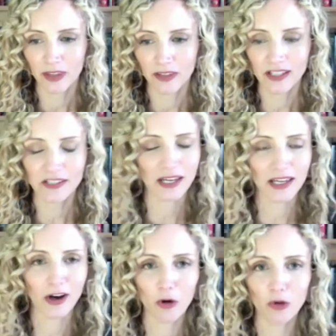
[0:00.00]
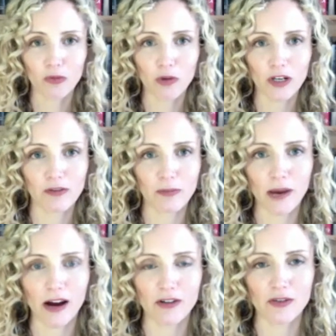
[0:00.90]
they take hold of whatever
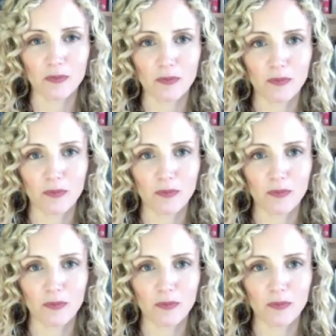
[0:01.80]
power is